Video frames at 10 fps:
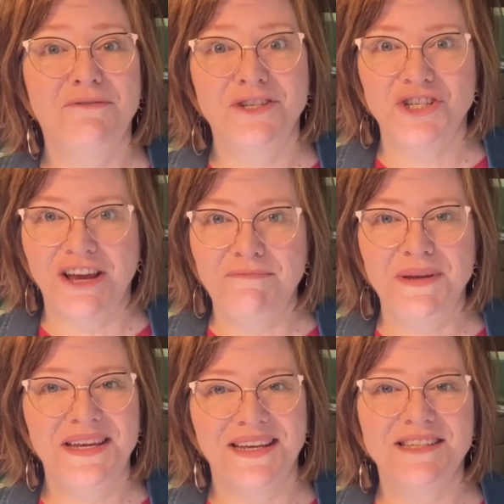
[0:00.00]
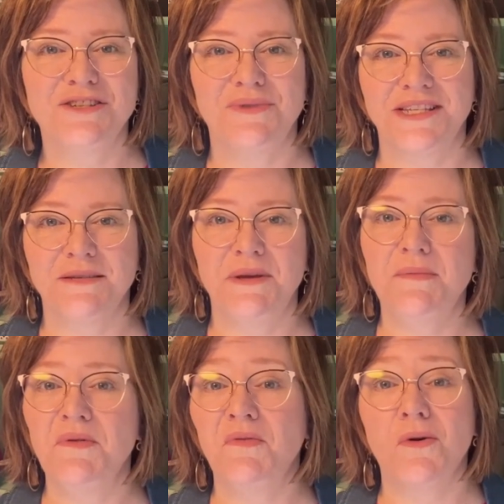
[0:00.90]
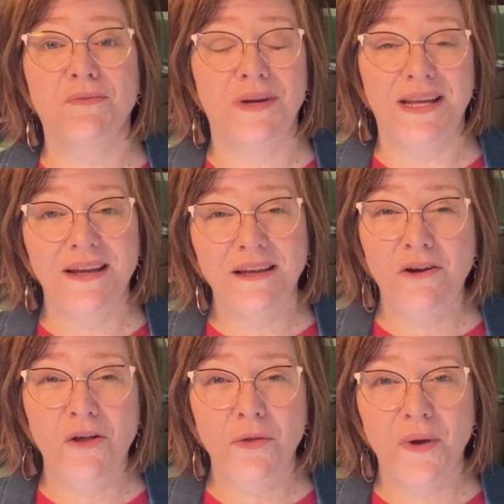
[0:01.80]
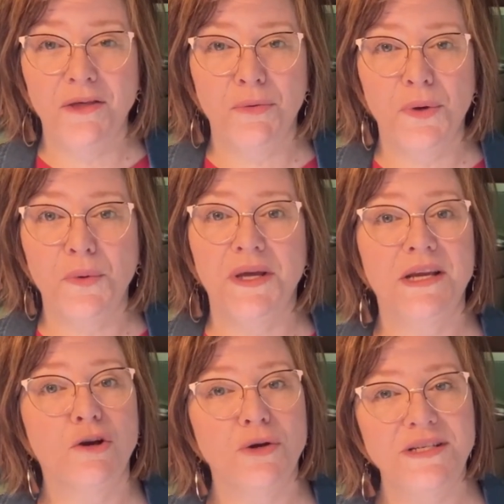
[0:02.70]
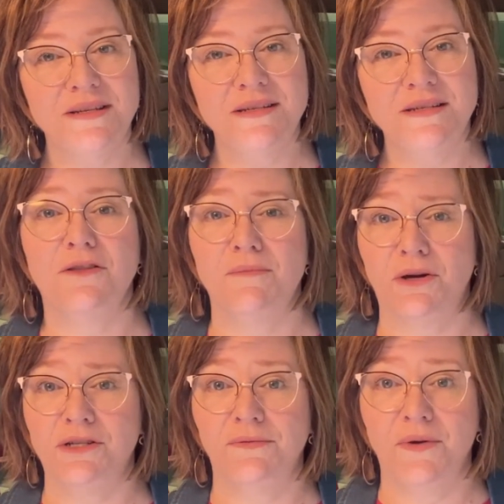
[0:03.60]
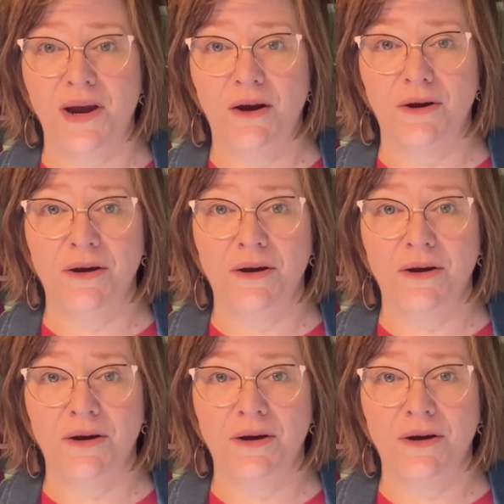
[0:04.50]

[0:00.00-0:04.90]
a chef begins a recipe before reading it all the way through, it increases the margin for error